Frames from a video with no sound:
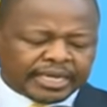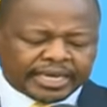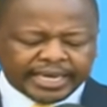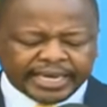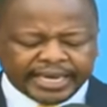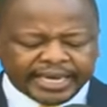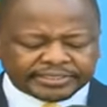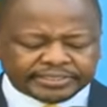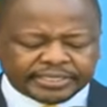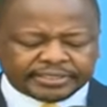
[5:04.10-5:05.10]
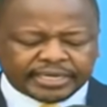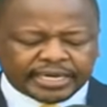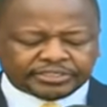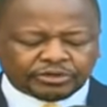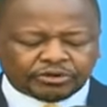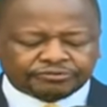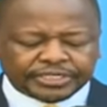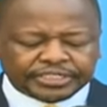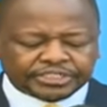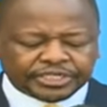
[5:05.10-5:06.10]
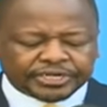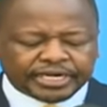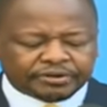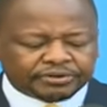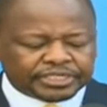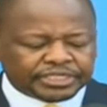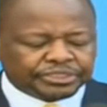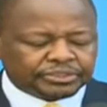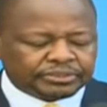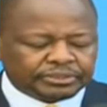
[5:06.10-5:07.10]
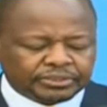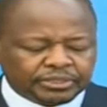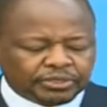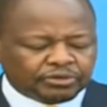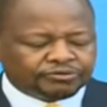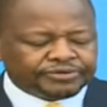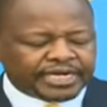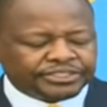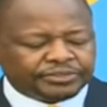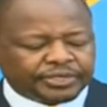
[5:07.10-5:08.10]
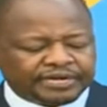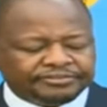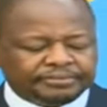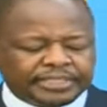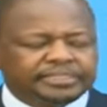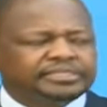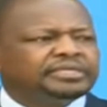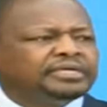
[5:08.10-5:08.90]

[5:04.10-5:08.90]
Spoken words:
and that of Interior Coordination of National Government